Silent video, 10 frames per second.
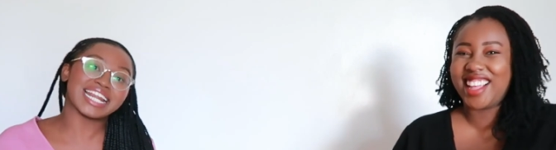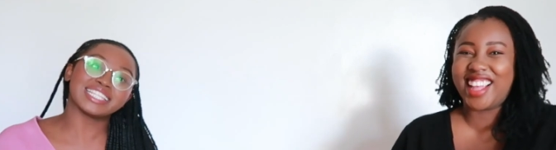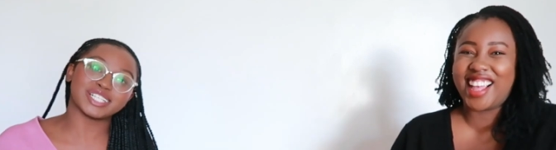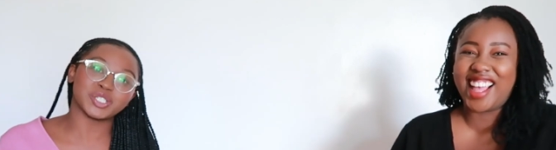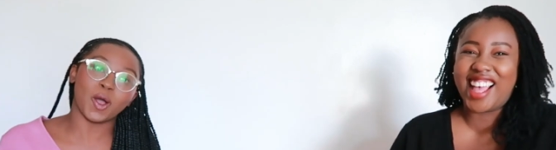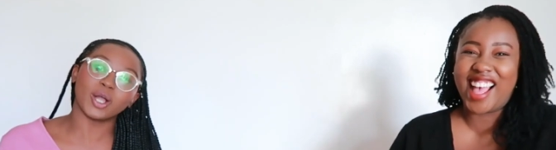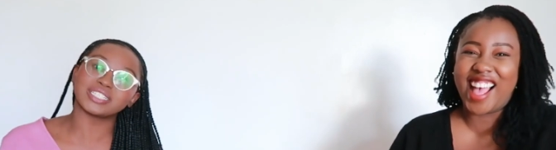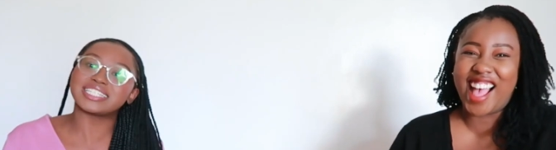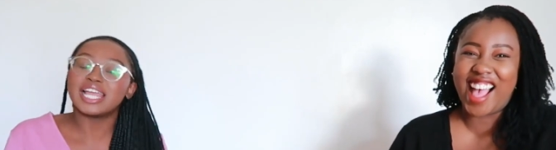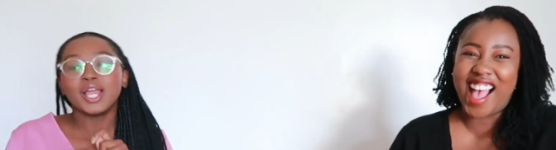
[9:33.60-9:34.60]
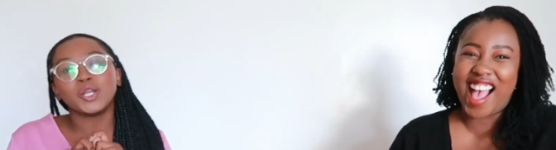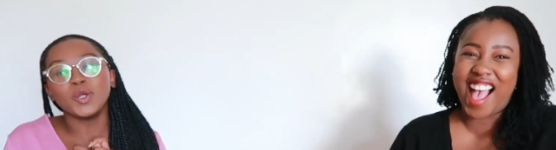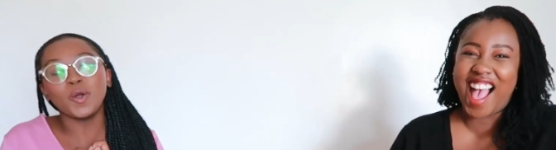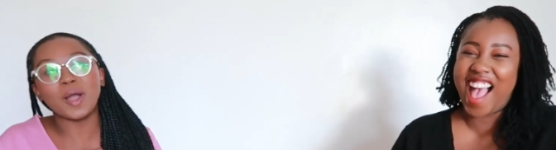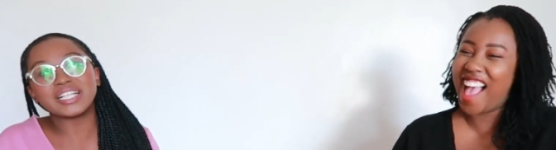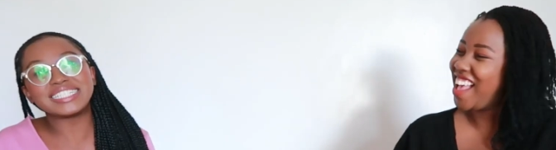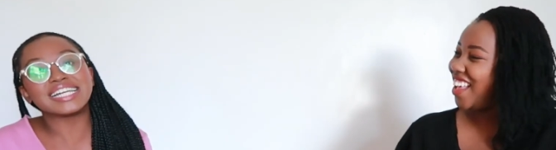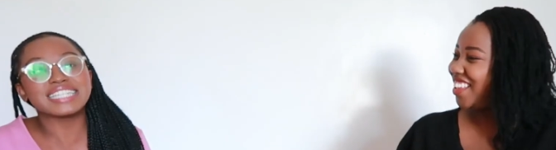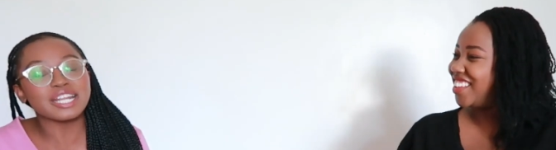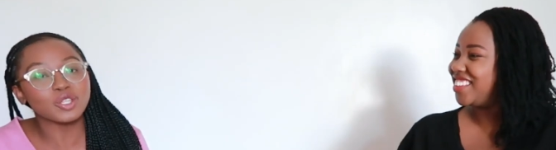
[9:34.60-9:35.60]
Speaker 1: another shot? Do you want
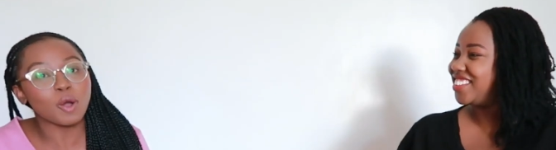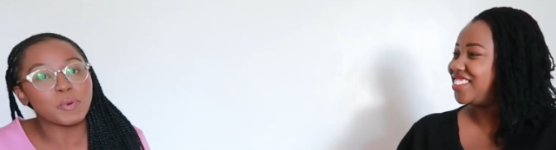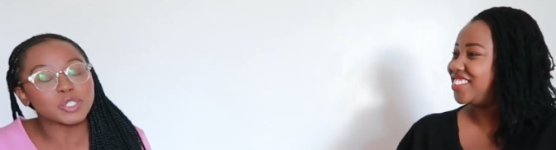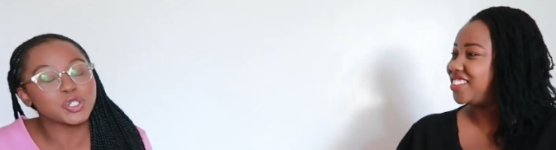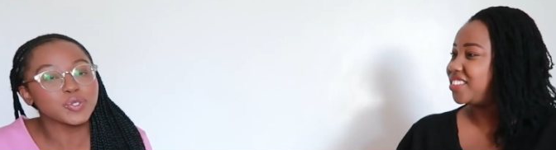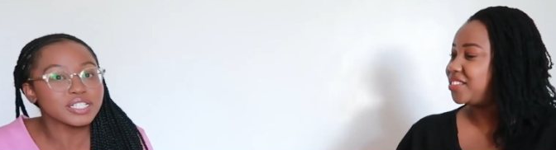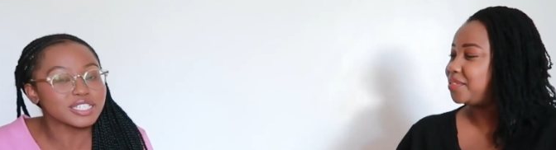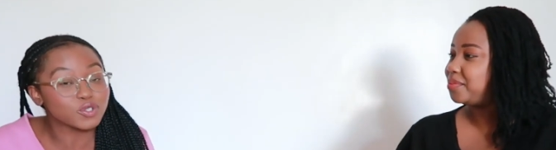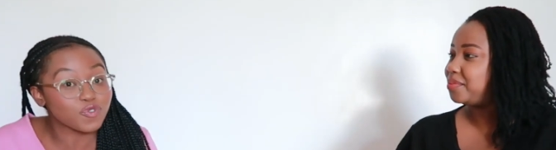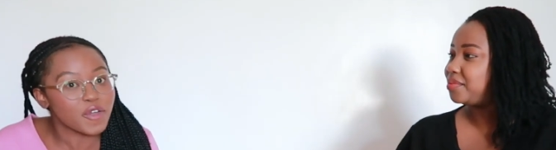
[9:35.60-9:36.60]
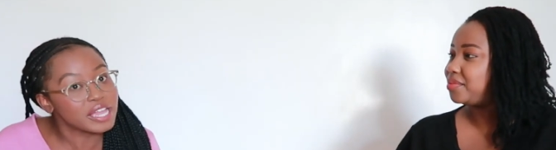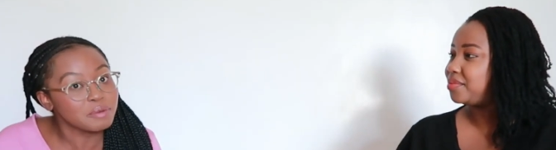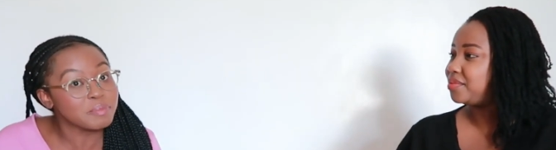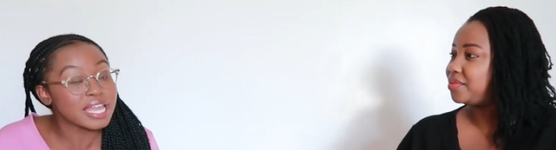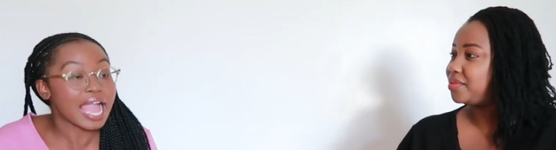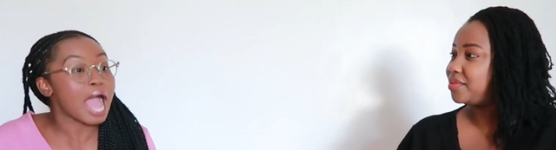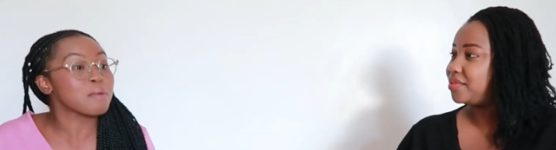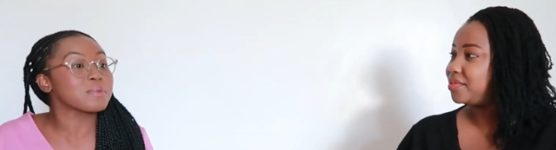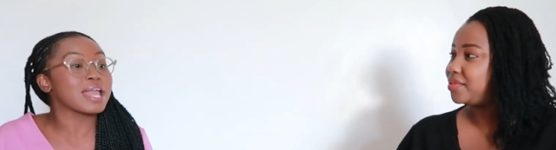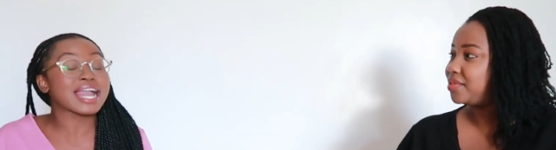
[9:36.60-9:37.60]
yet another opportunity to fail me?
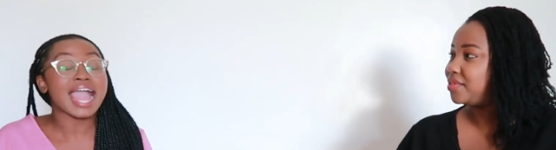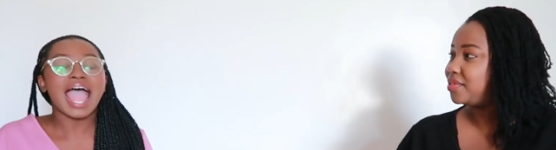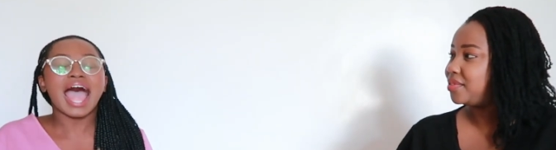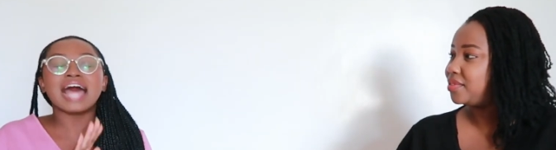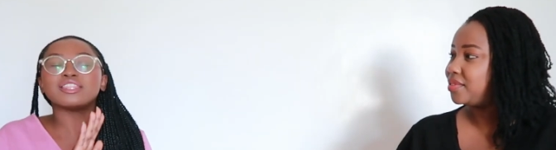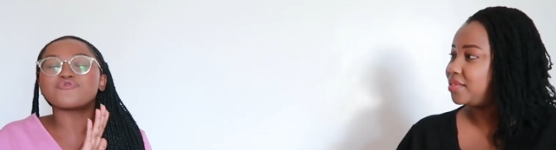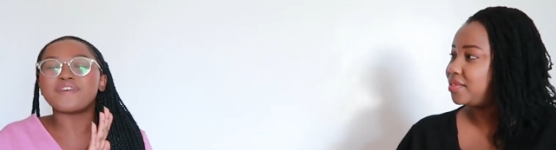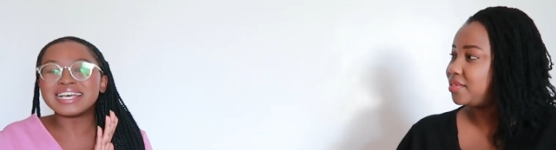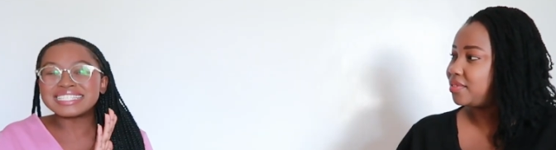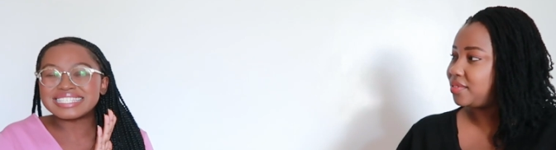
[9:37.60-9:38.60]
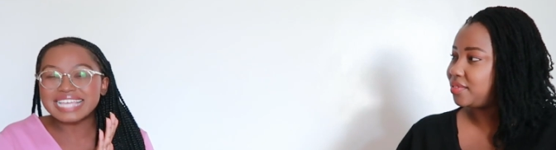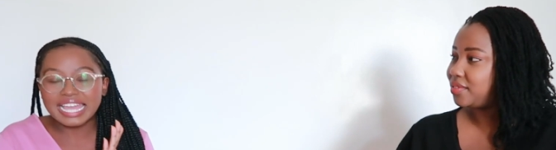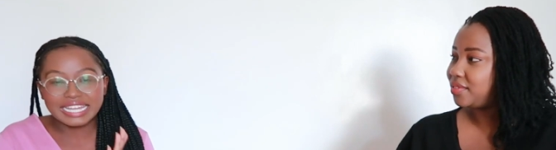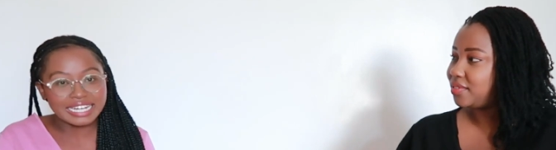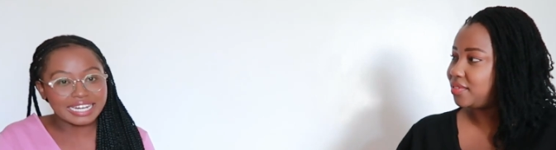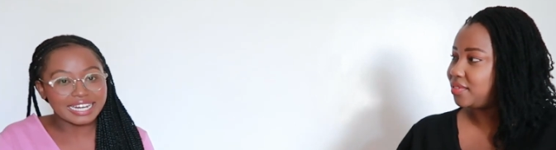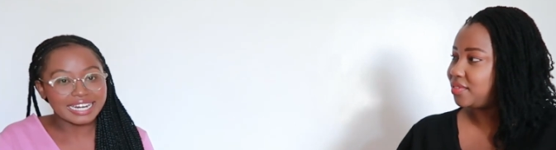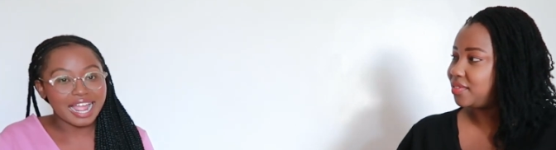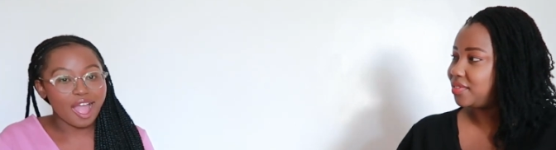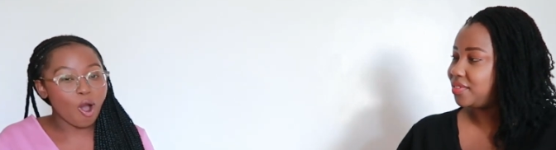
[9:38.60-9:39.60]
I'm like, at the first sight
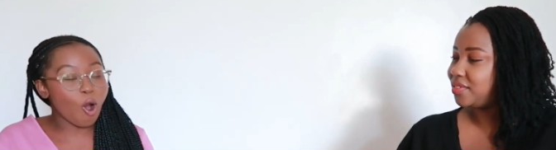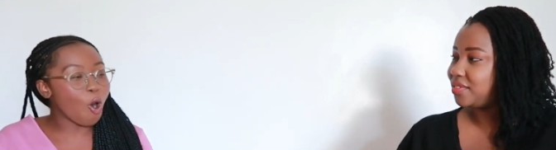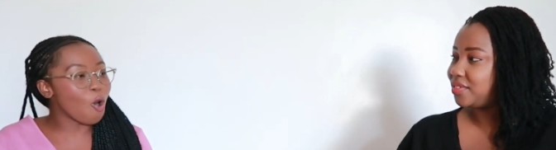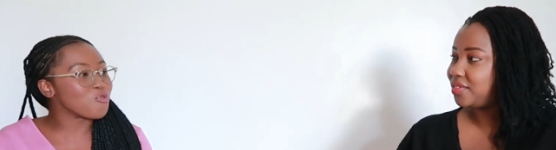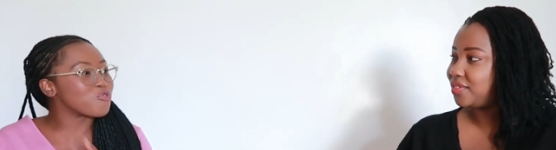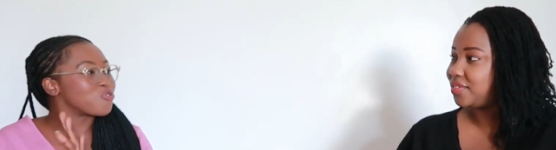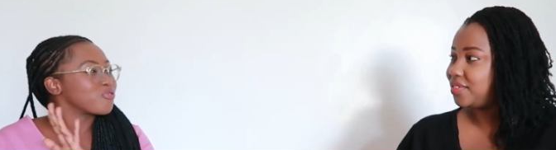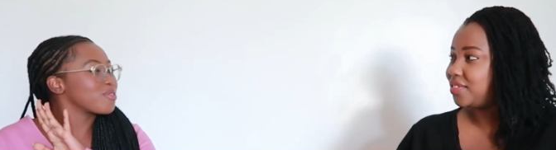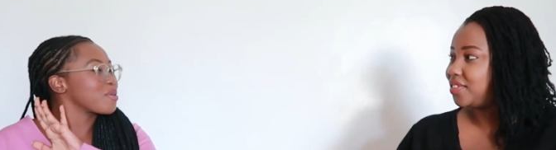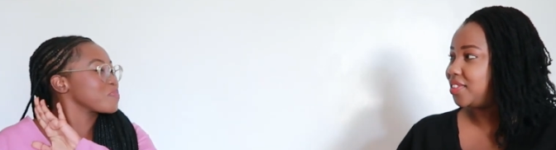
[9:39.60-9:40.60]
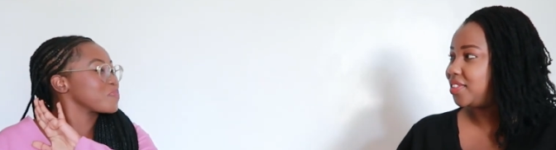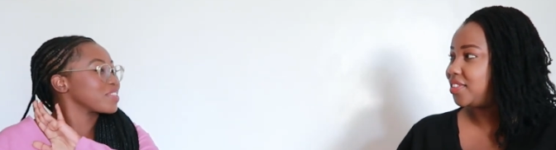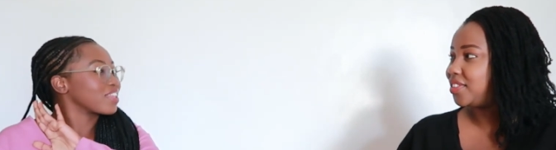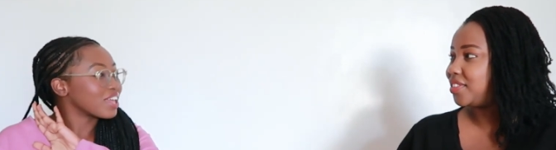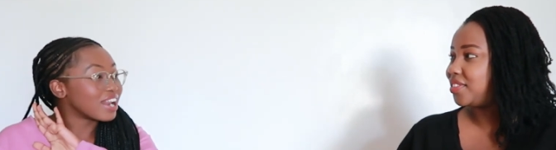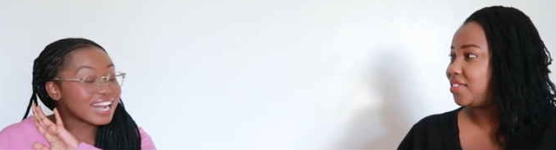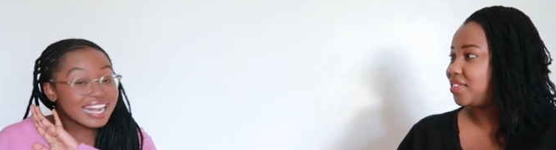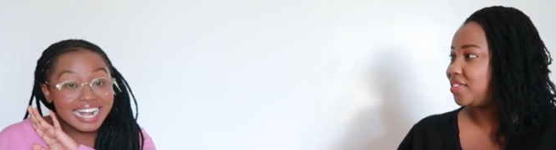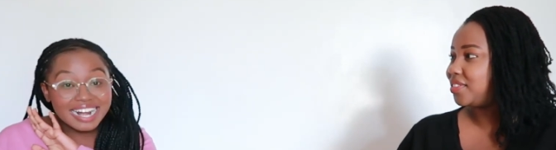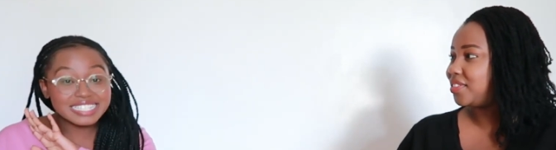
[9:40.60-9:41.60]
of
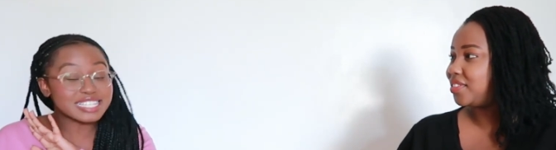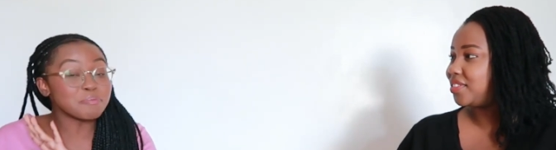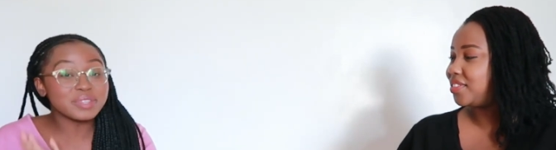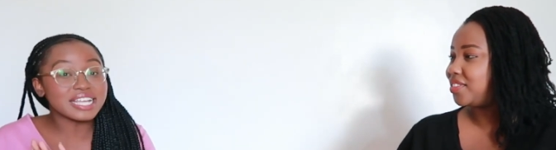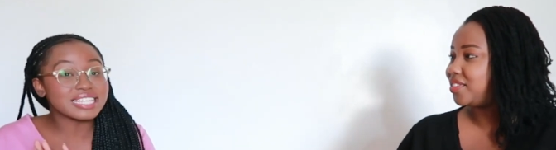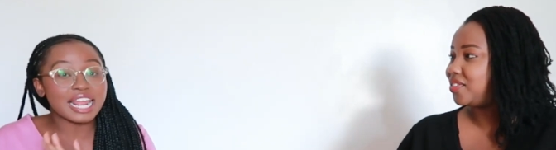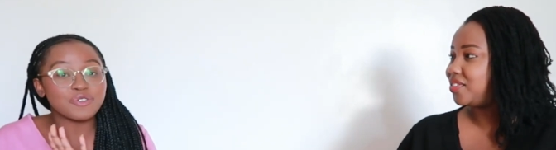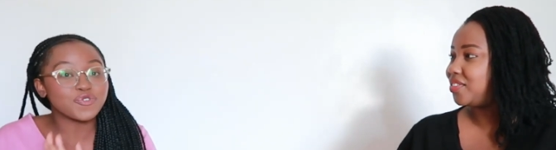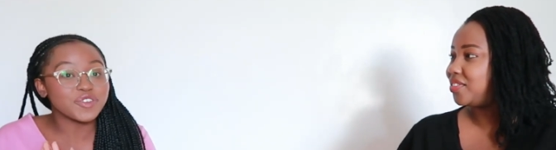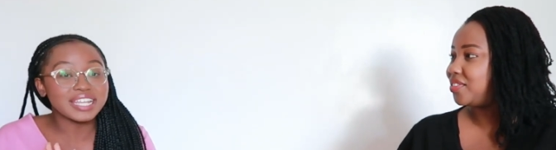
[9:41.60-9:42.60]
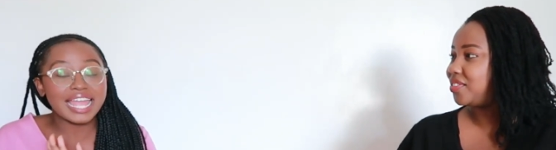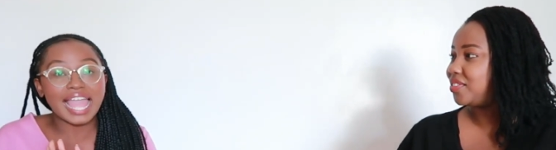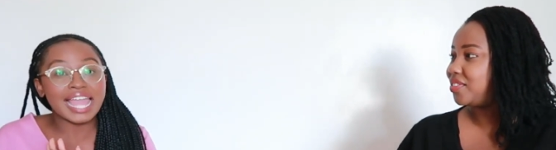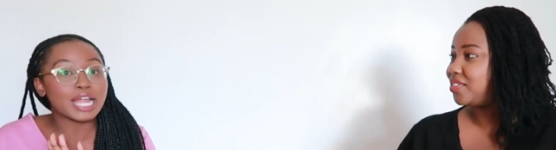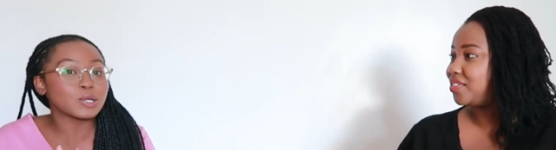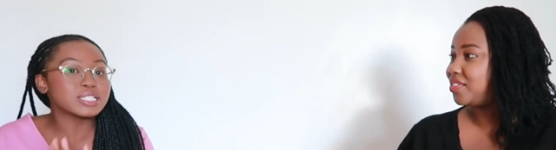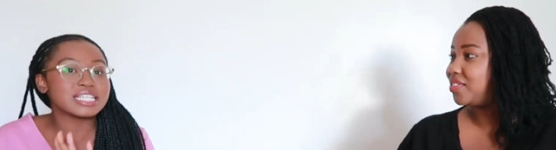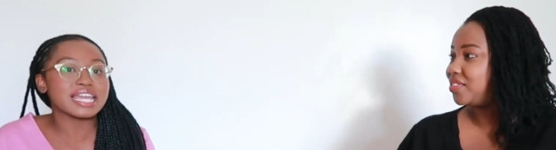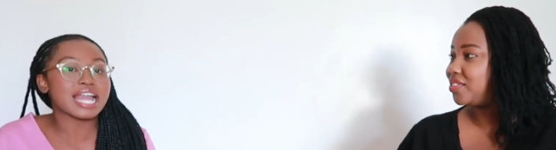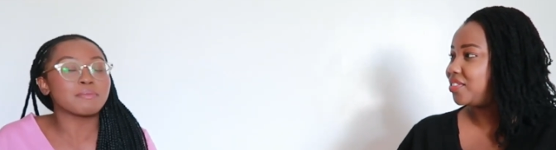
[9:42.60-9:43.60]
something that I feel like I cannot
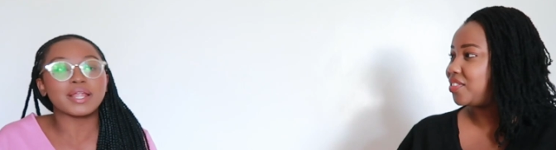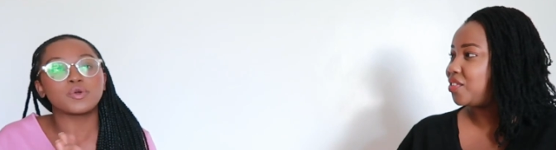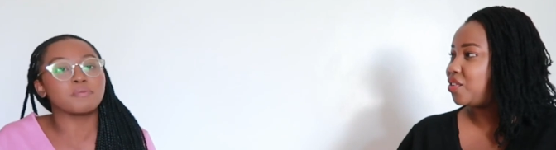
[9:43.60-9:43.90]
take. I'm like,